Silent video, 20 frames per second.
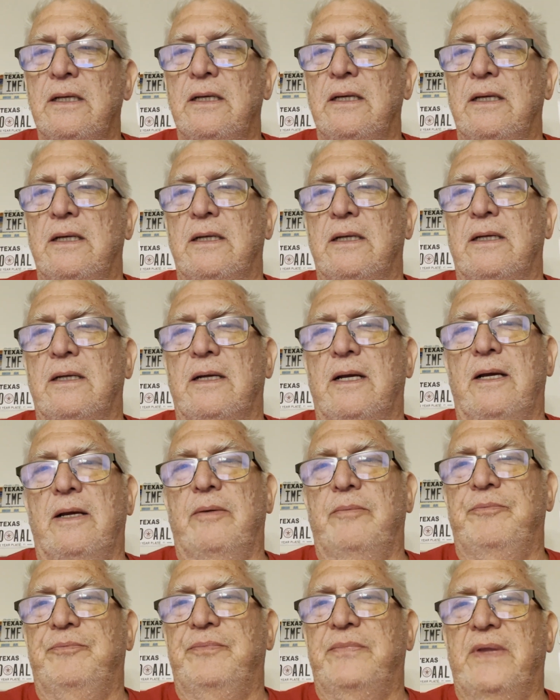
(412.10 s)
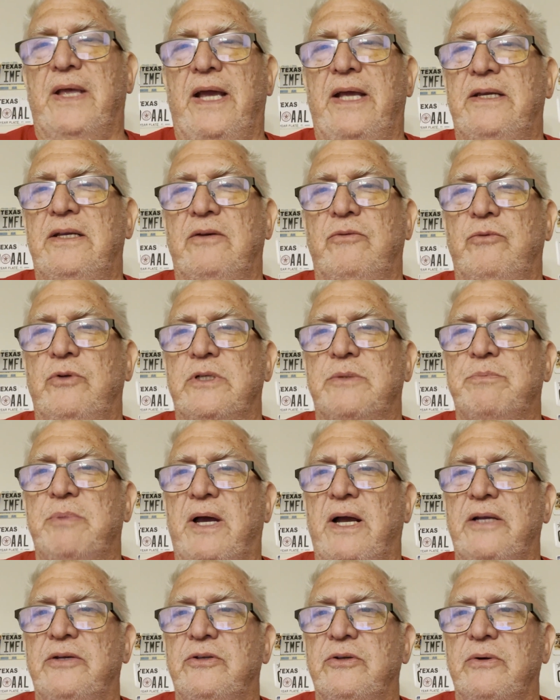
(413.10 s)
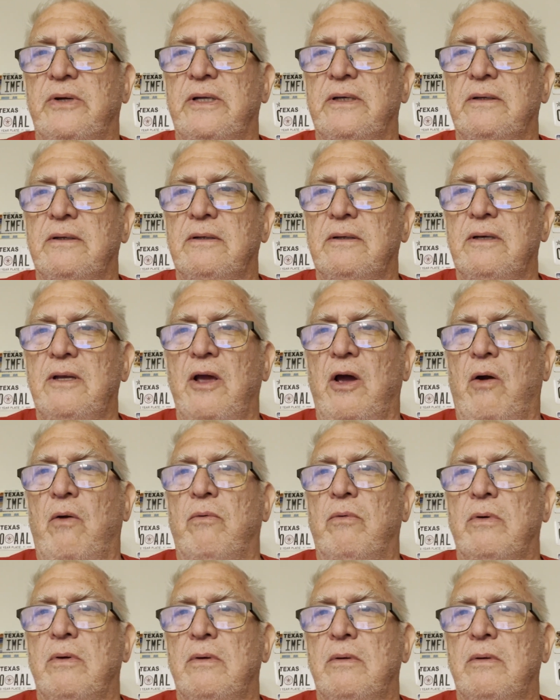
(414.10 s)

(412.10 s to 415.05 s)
I didn't respond to it. No.